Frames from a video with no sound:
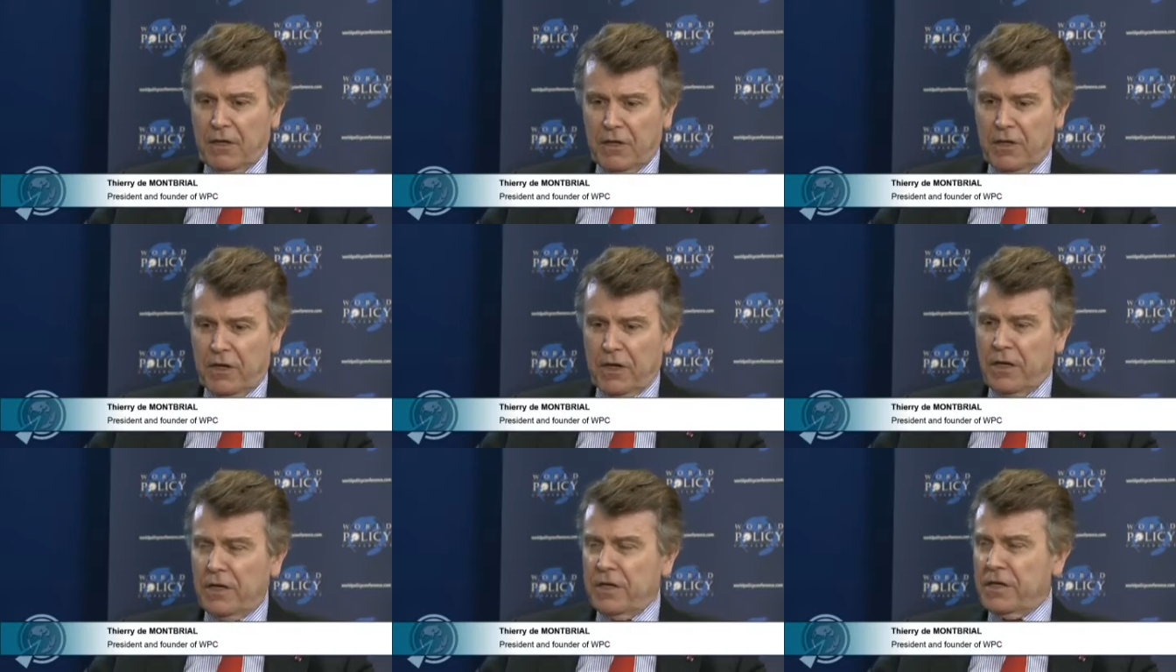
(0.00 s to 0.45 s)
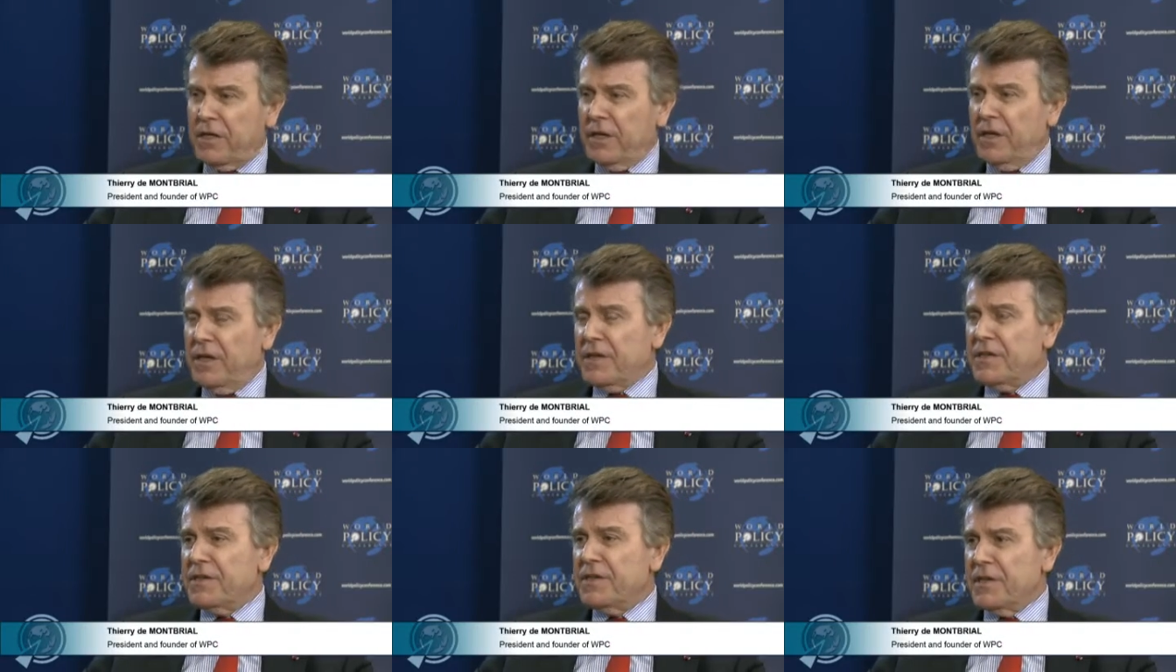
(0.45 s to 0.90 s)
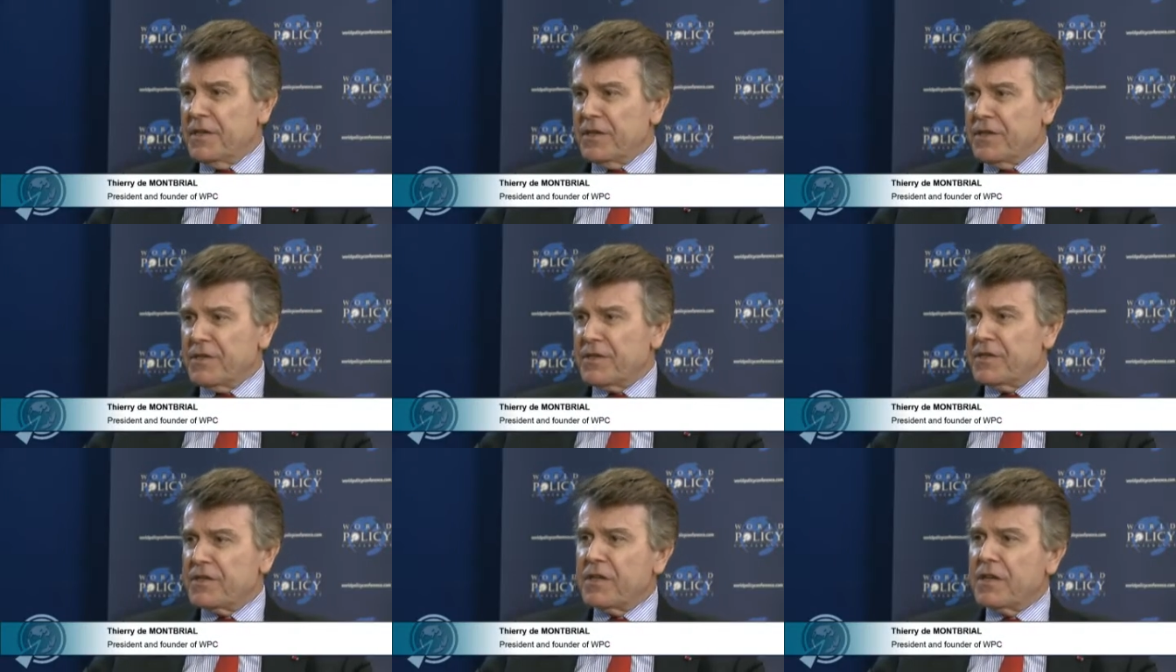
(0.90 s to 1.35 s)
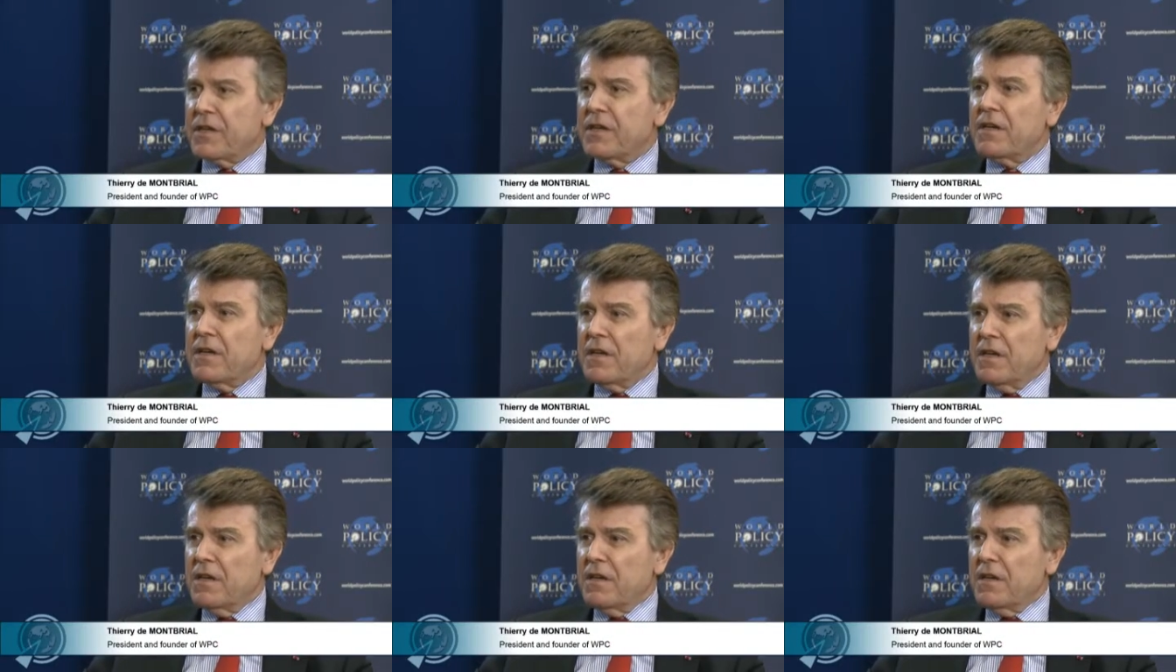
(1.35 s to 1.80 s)
God exists,
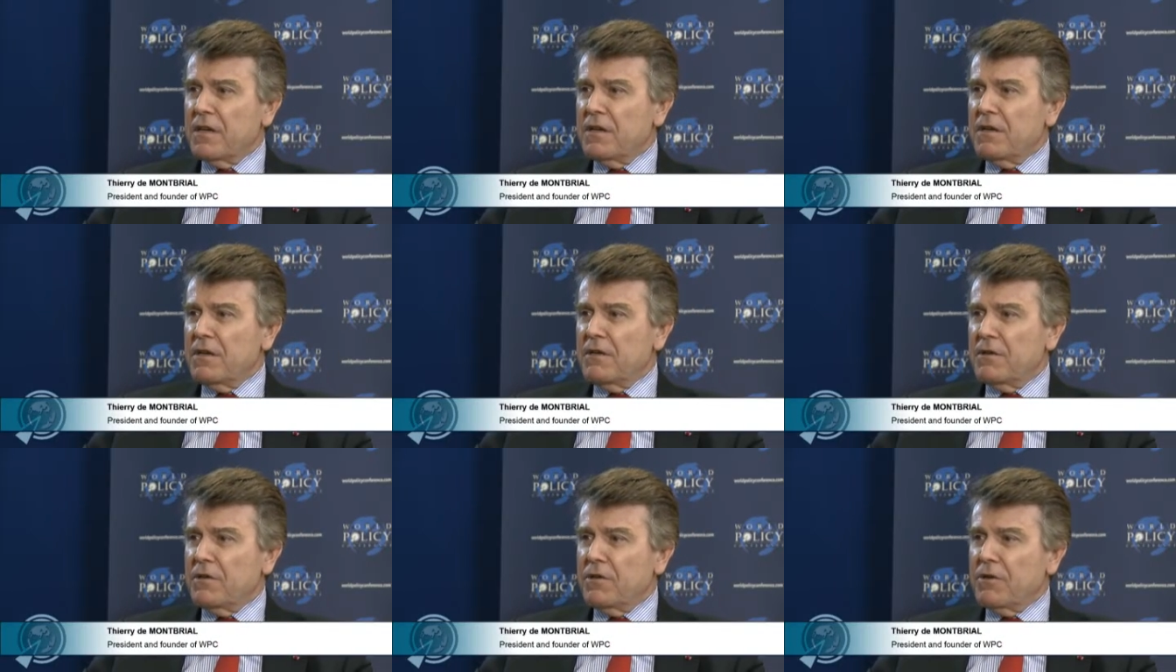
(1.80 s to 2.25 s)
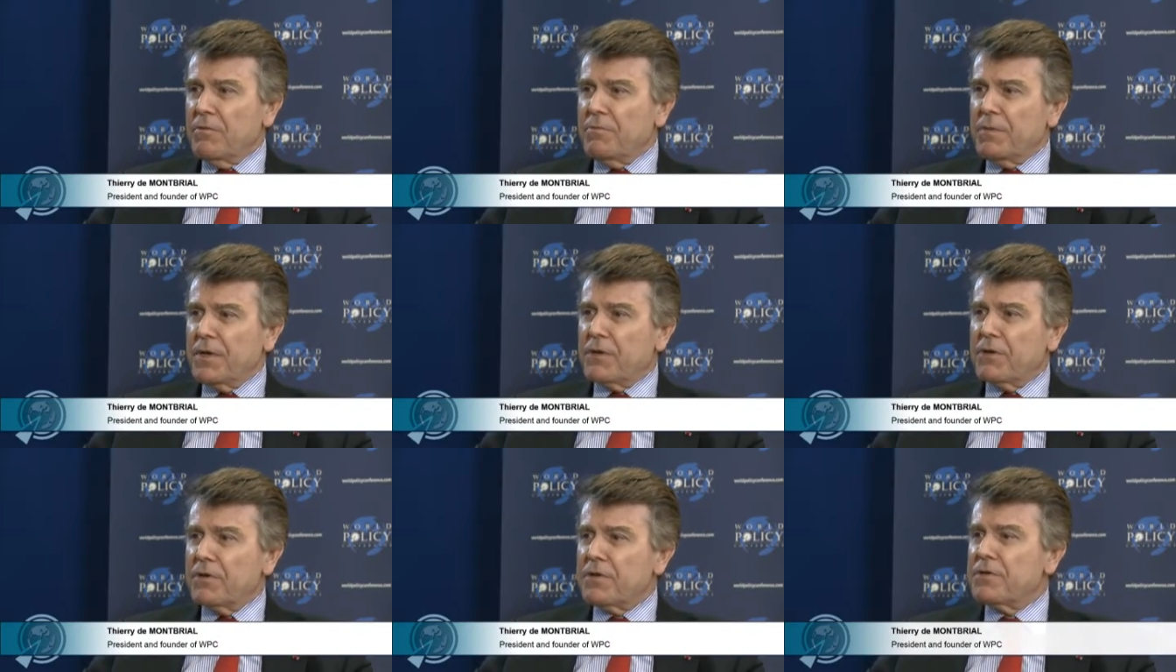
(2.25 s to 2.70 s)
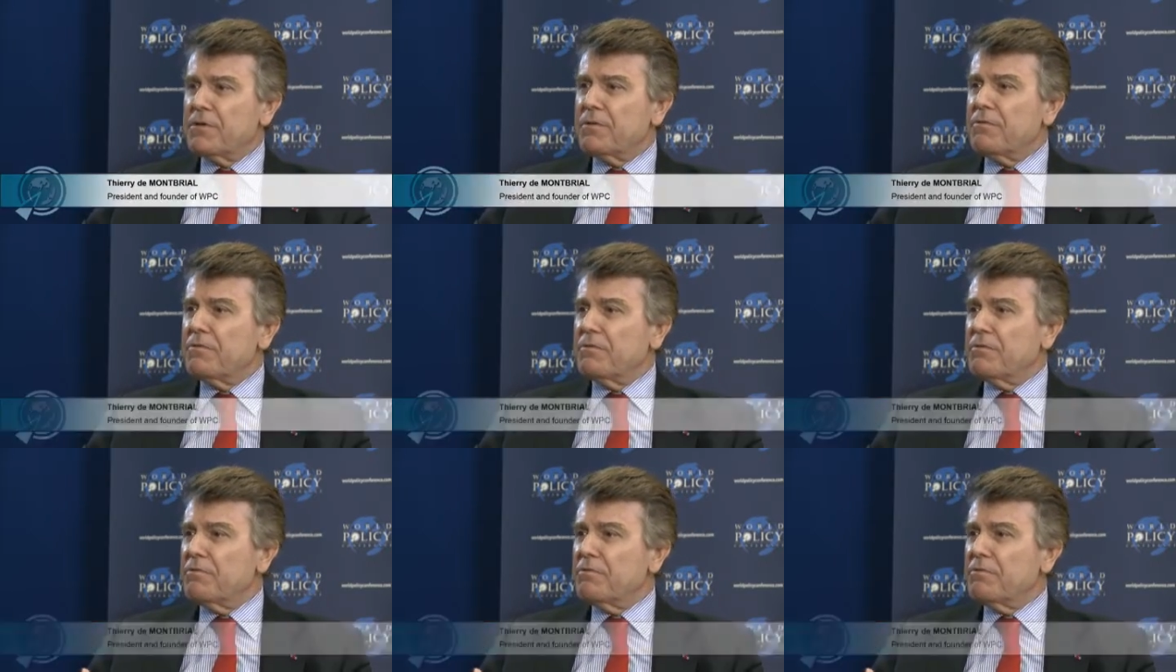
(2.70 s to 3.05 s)
because